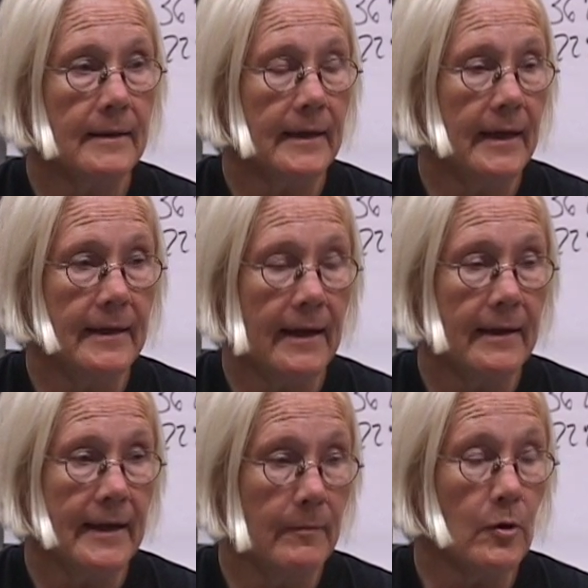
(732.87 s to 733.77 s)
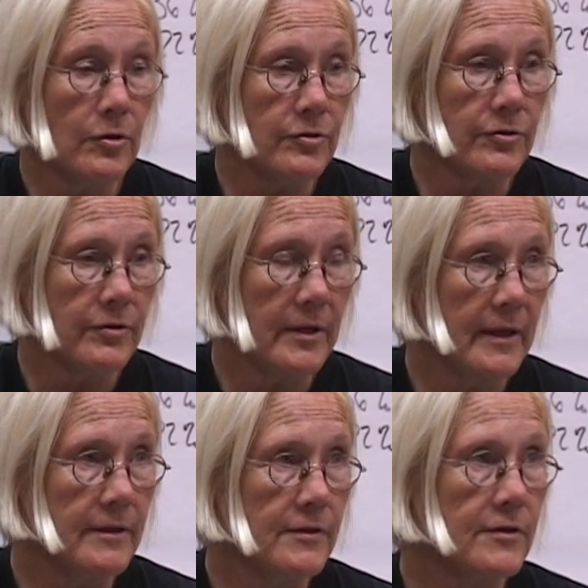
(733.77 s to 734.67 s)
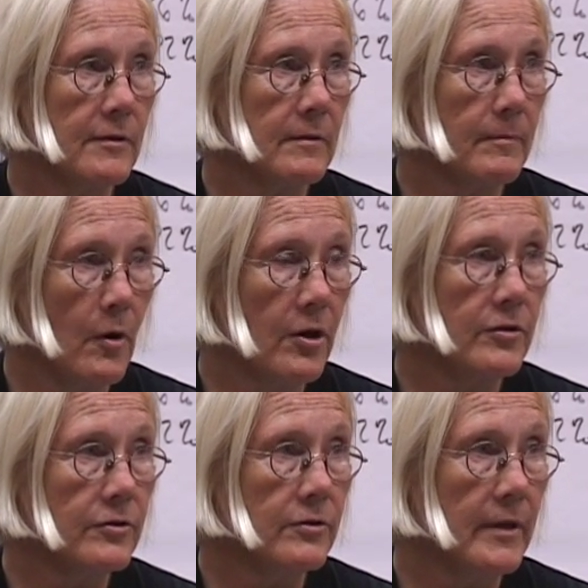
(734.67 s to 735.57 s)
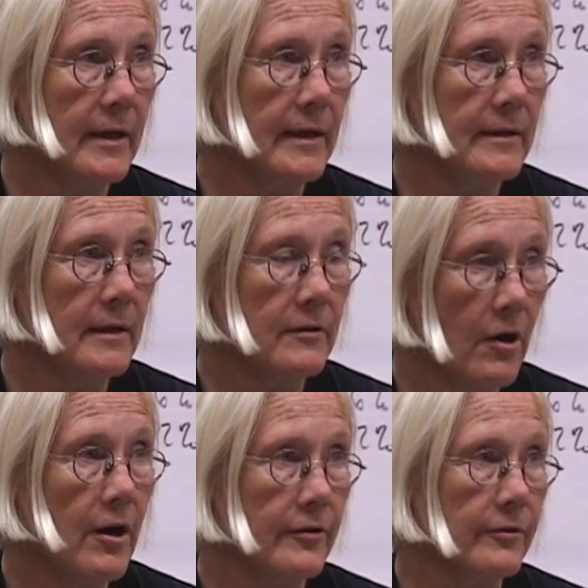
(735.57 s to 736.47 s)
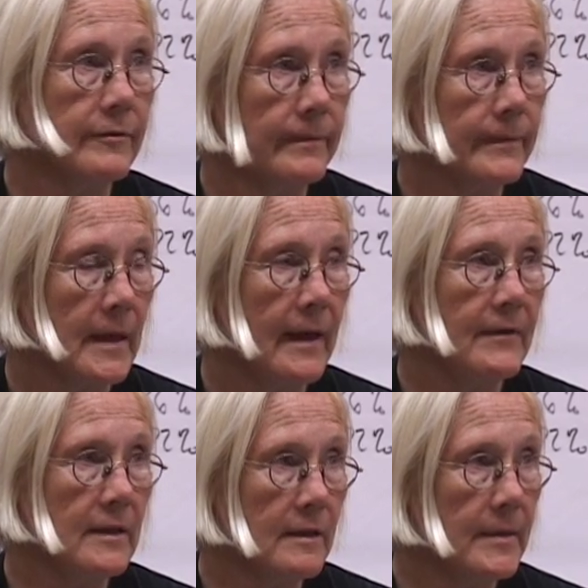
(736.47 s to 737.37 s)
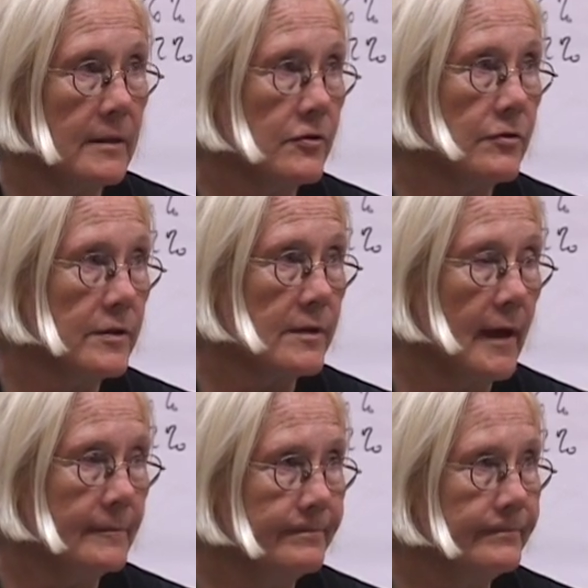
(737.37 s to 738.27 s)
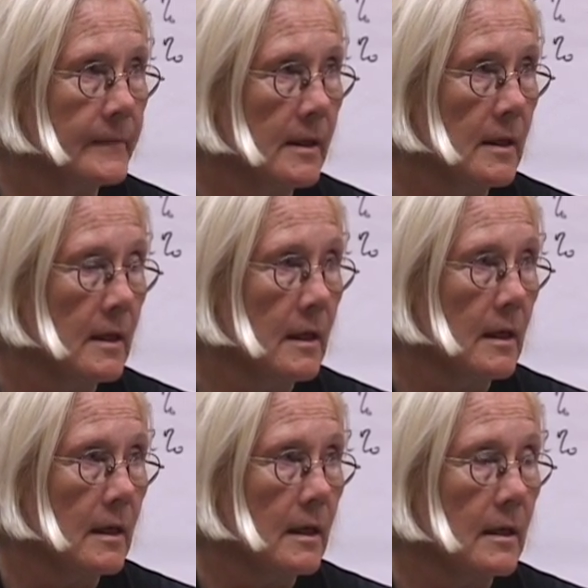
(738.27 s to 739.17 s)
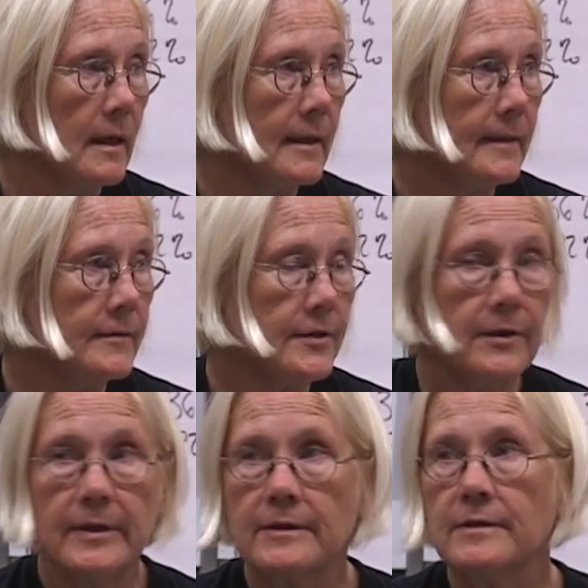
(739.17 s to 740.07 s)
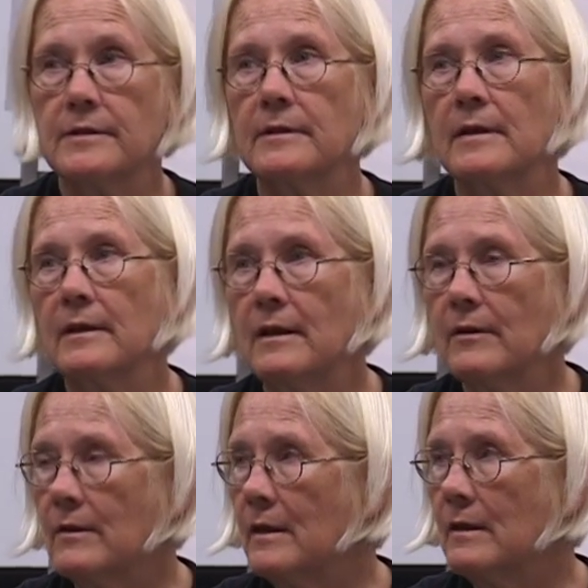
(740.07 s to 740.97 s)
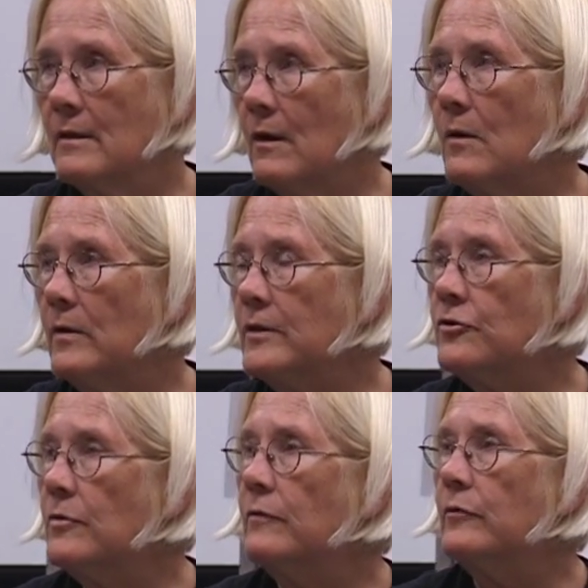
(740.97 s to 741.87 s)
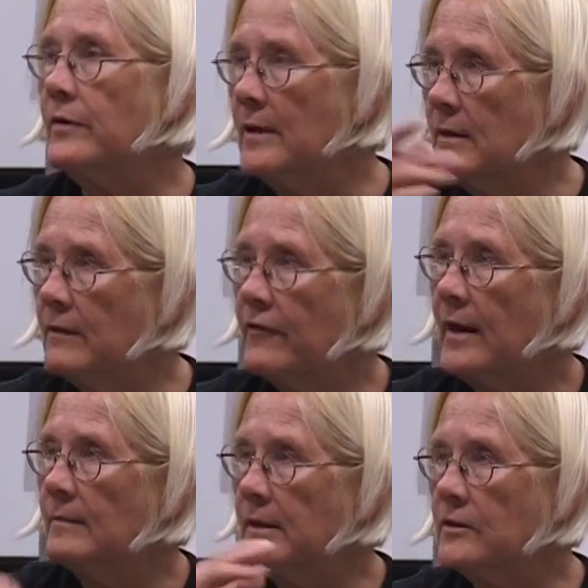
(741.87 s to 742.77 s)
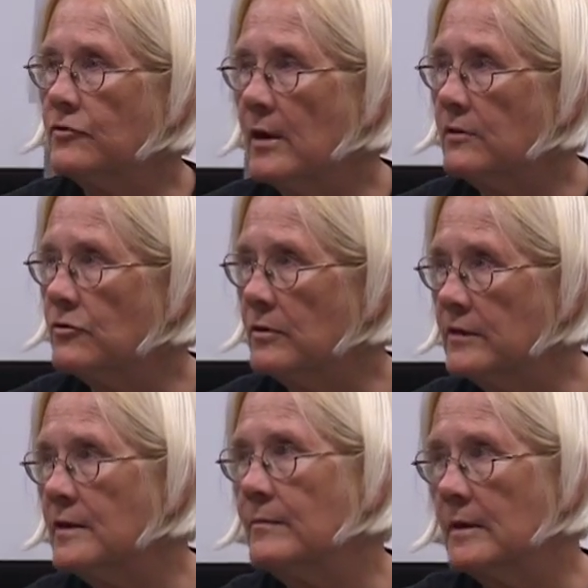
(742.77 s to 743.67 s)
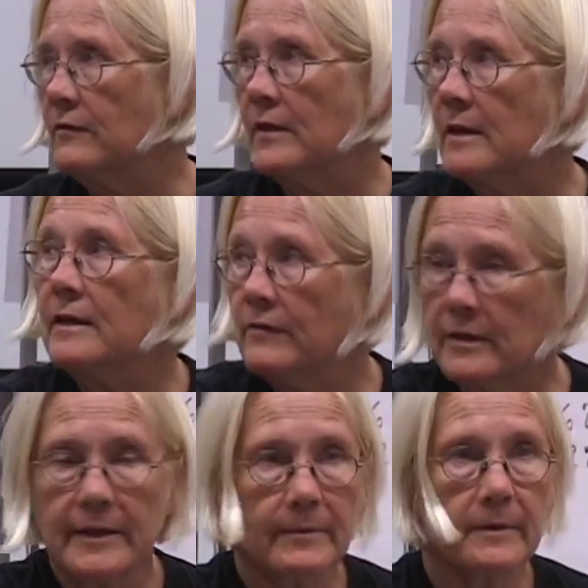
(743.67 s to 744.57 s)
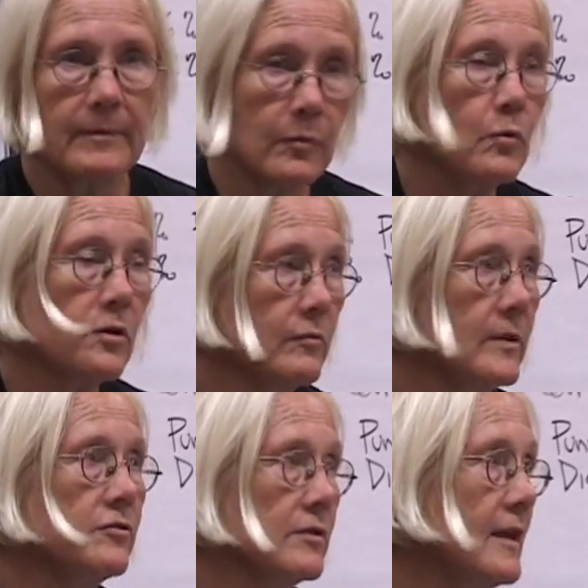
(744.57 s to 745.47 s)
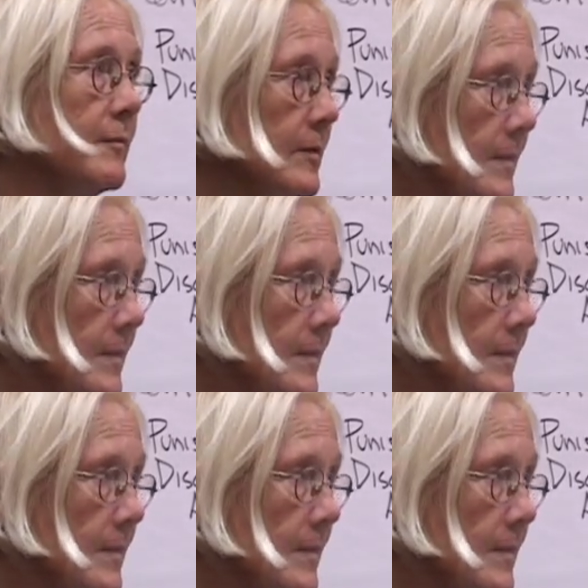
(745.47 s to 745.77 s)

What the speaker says: He murdered his partner and daughter and then committed suicide. So it's, you know, the whole issue of within the family structure is something very, very important we should keep in